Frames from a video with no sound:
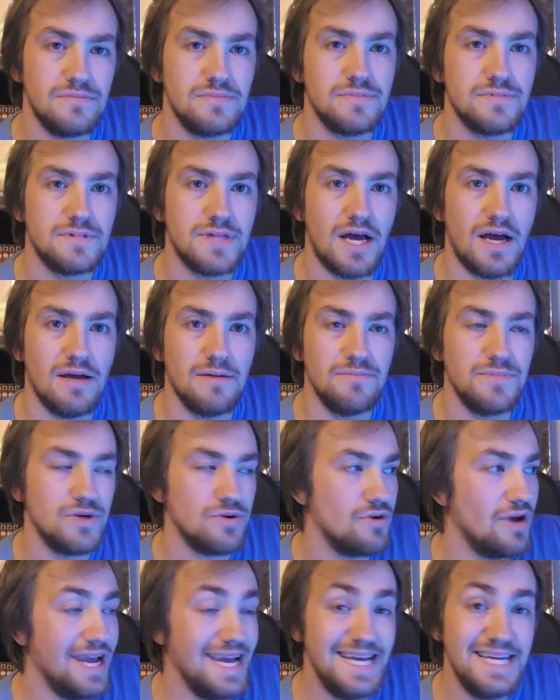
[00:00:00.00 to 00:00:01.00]
Time
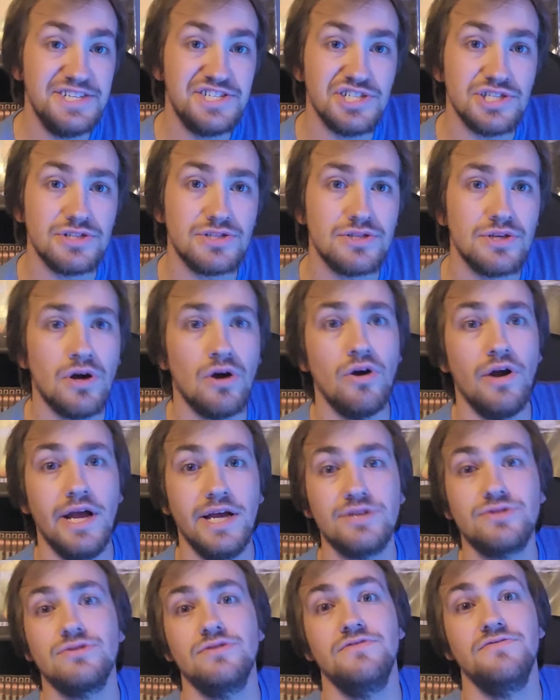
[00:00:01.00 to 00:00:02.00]
Bureau agents are
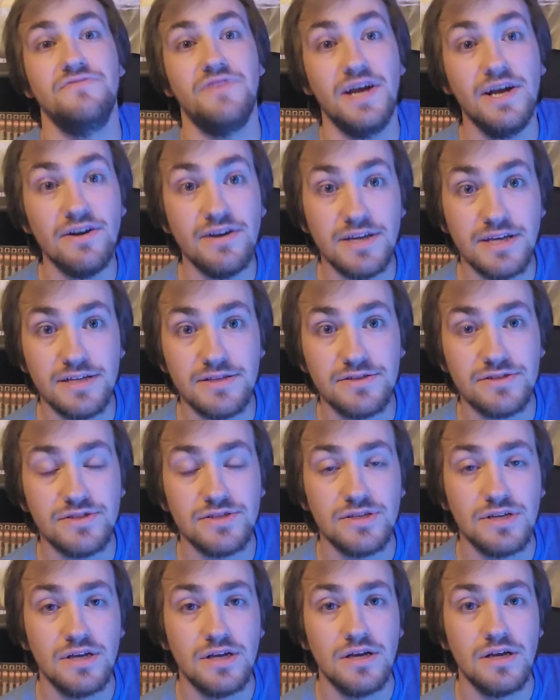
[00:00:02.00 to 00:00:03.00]
actually variants,
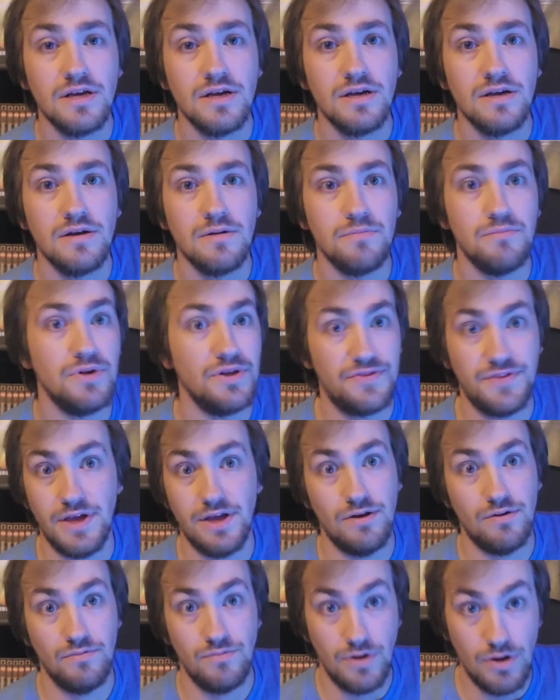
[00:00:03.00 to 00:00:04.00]
but they
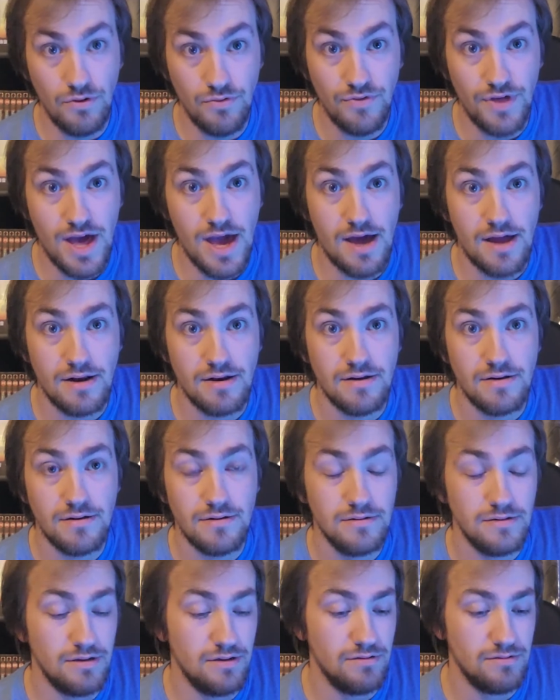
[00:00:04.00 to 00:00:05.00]
don't know that.
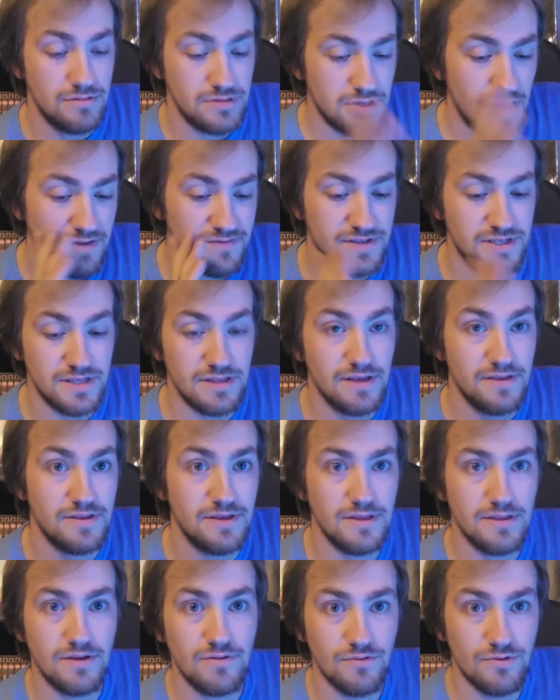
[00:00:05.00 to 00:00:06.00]
Because obviously they
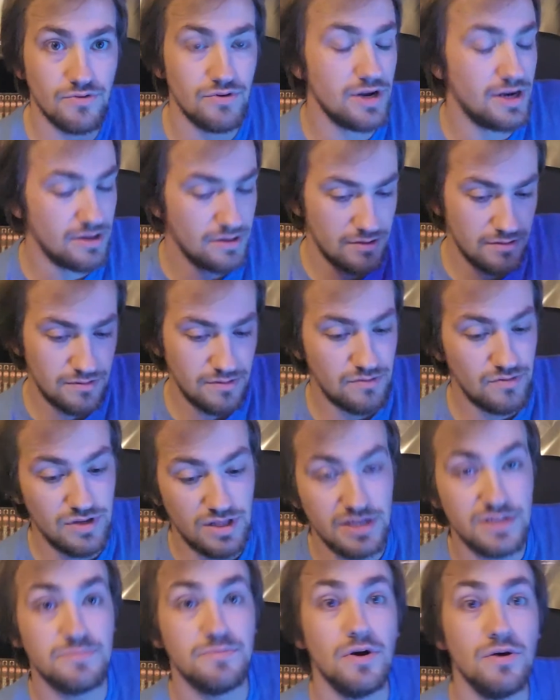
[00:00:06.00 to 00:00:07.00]
think they were created, at
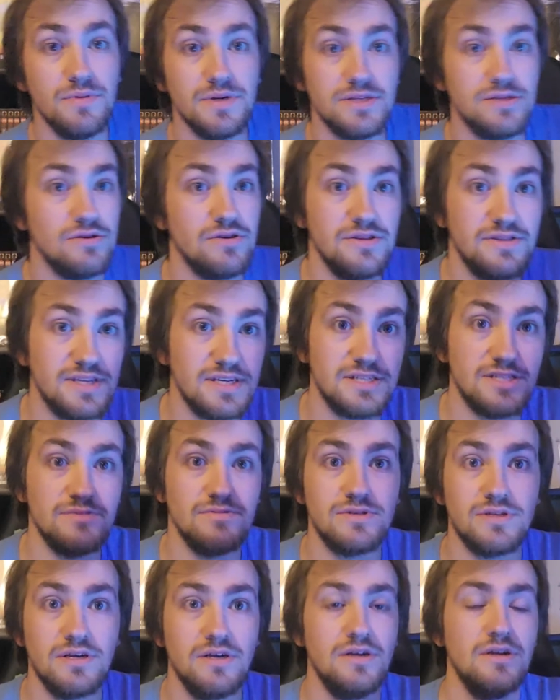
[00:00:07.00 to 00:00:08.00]
least Mobius, he thinks he
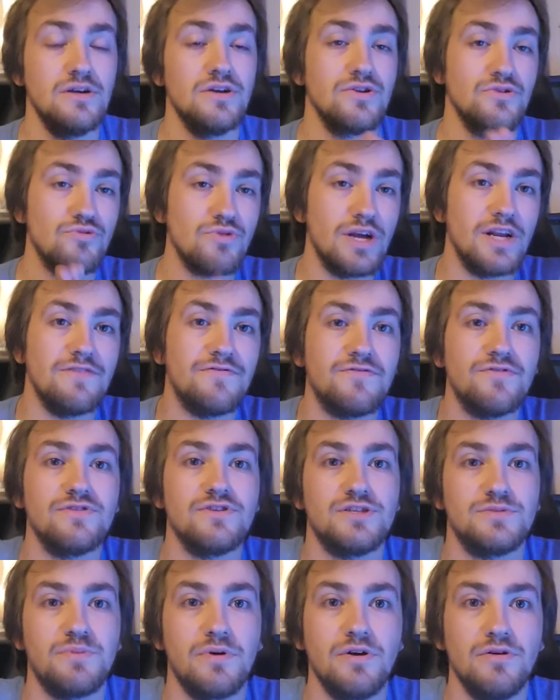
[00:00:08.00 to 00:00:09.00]
was created for
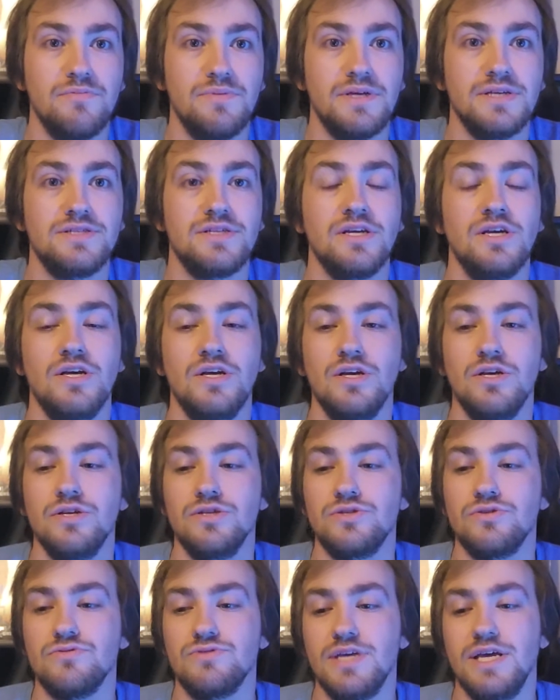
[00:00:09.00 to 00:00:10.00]
this purpose.
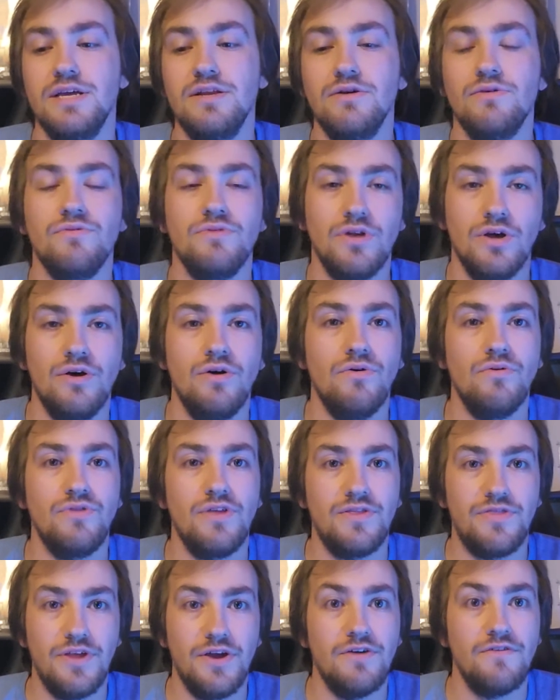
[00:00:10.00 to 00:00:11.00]
So they don't know
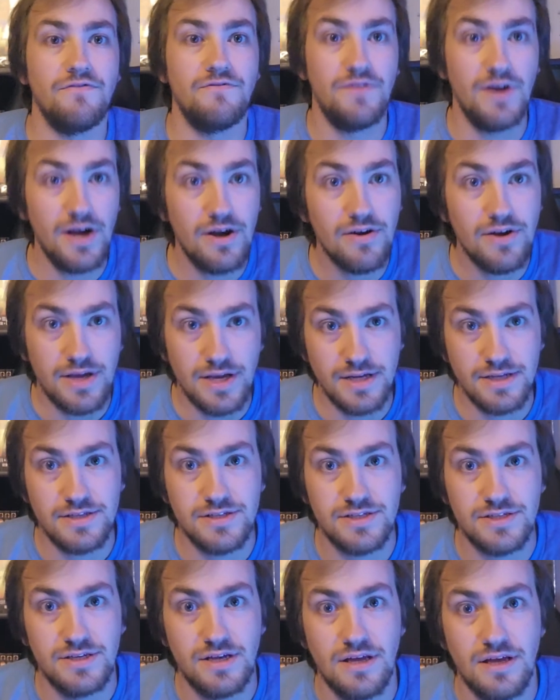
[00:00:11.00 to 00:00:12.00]
that they're
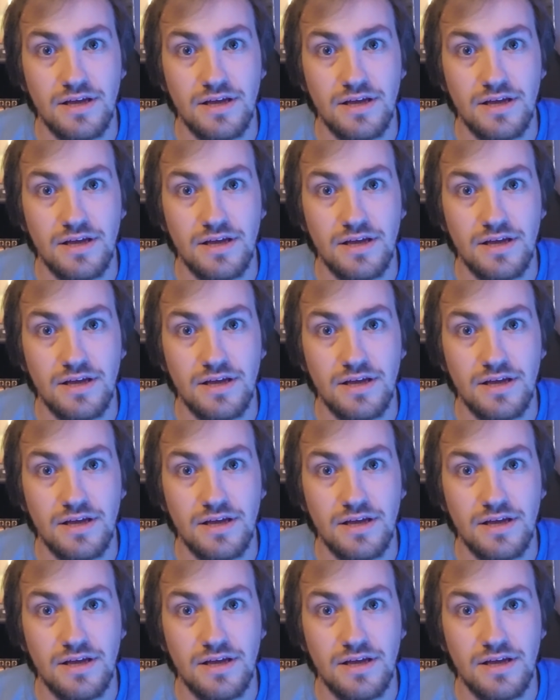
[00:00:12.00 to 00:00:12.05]
variants.